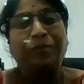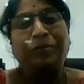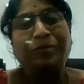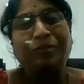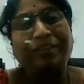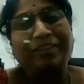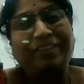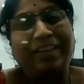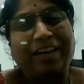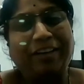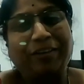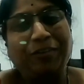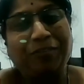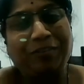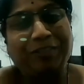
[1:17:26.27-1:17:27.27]
you, sir.
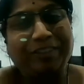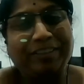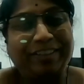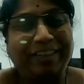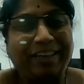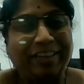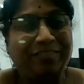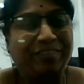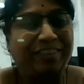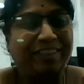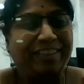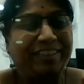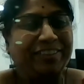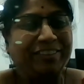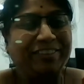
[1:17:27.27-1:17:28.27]
Thank you for the
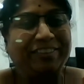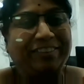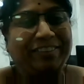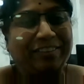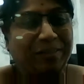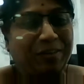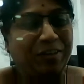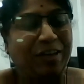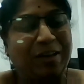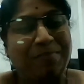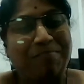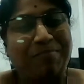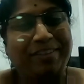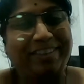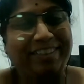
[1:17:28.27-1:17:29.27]
clarification on
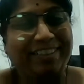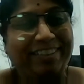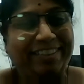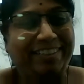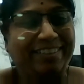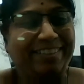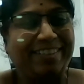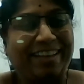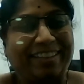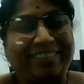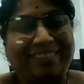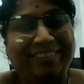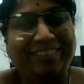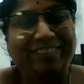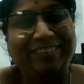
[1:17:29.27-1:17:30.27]
empathy and
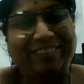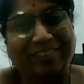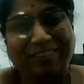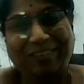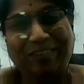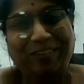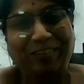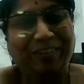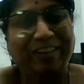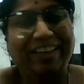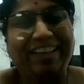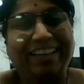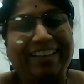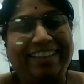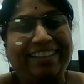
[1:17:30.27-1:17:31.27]
success and growth.
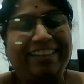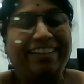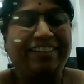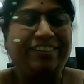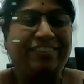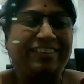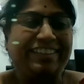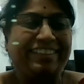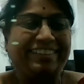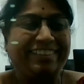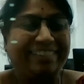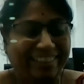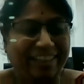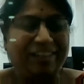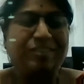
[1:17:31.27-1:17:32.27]
Okay,
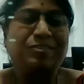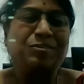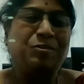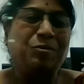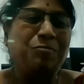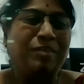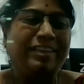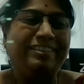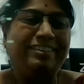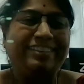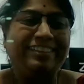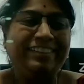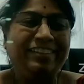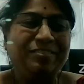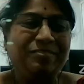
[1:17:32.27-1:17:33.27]
thank you so much,
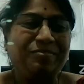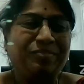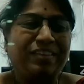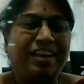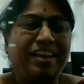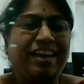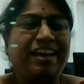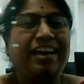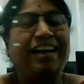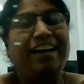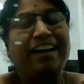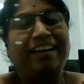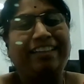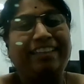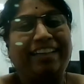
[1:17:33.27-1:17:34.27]
sir.
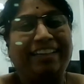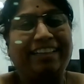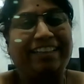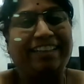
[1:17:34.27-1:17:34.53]
And